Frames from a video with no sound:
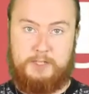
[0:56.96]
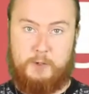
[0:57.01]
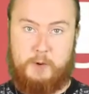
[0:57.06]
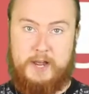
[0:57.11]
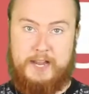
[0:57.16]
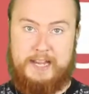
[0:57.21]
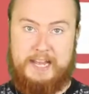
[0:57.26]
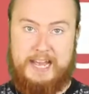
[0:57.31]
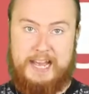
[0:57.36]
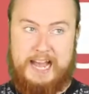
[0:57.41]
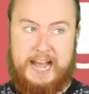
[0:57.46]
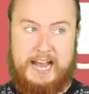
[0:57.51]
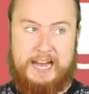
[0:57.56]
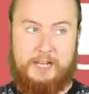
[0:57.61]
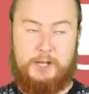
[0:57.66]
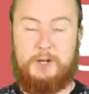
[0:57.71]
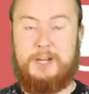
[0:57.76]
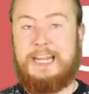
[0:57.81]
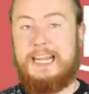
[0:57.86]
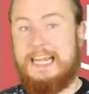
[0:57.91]
it's quick, and
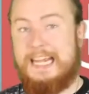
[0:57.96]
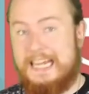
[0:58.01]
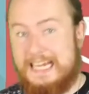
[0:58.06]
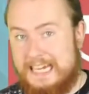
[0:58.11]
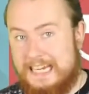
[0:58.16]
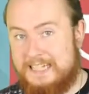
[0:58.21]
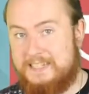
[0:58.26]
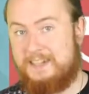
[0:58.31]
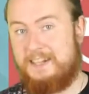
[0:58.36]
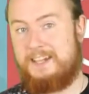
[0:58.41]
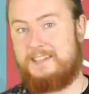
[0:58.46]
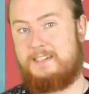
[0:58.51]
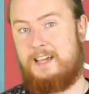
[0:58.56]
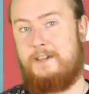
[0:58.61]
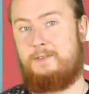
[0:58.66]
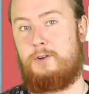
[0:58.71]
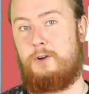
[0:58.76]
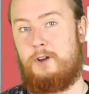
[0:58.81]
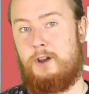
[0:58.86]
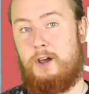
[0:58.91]
it could easily
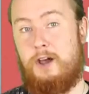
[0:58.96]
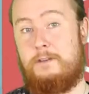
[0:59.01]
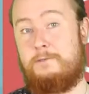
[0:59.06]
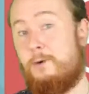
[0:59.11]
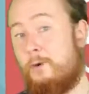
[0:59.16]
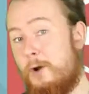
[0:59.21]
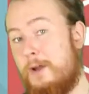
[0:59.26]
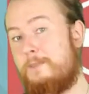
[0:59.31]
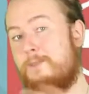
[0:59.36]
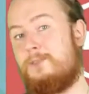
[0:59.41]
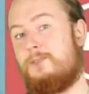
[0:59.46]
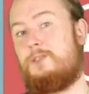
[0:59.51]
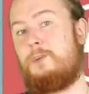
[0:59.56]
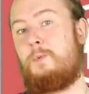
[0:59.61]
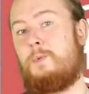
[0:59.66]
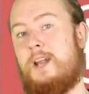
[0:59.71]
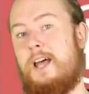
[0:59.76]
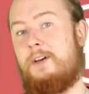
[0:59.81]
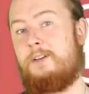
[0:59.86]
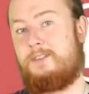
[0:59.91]
save your life or even
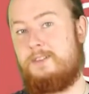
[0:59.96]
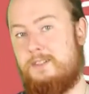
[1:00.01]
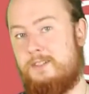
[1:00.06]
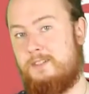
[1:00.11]
someone else's